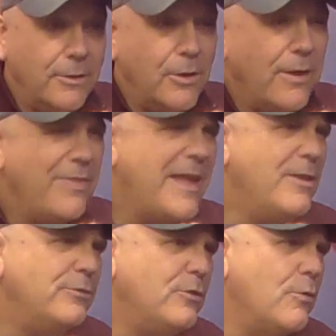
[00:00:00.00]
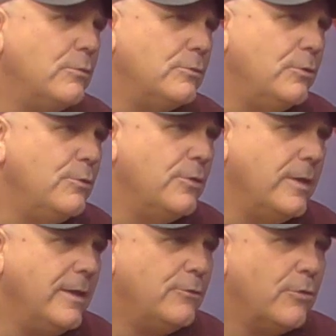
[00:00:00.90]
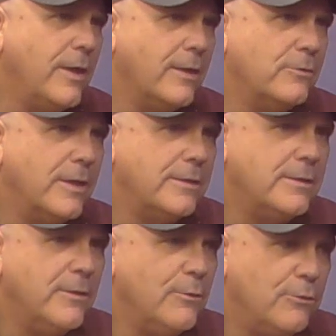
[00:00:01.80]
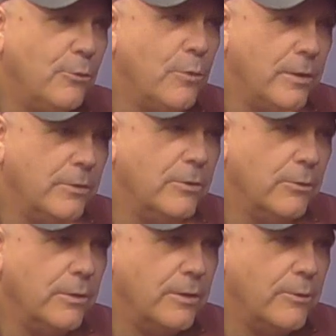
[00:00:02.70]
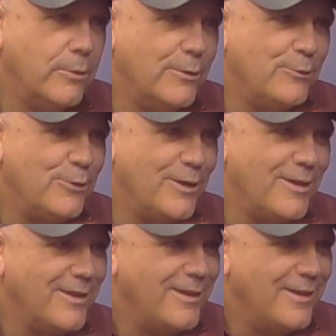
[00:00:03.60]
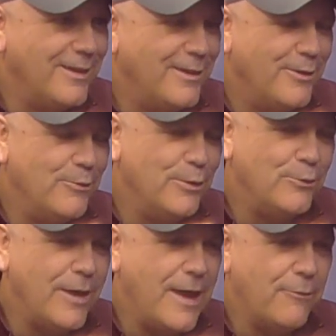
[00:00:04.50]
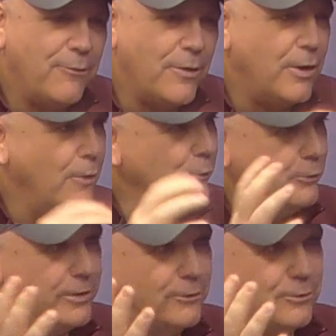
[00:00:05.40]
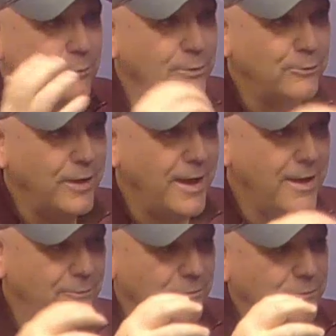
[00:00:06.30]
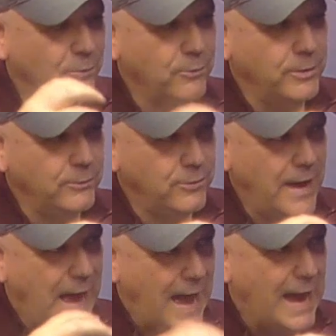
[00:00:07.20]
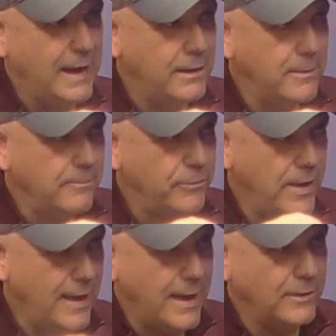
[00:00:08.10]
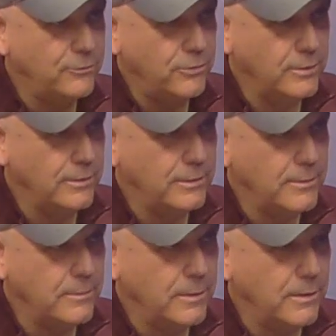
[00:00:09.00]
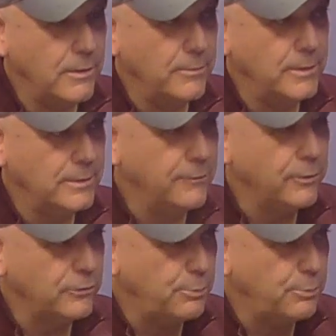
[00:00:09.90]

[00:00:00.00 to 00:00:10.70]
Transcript: and you know and they just don't do the easter eggs like they used to want to do you know oh, we used to we used to have fun all the traditions we used to have is uh, we used to hide the eggs and uh, in different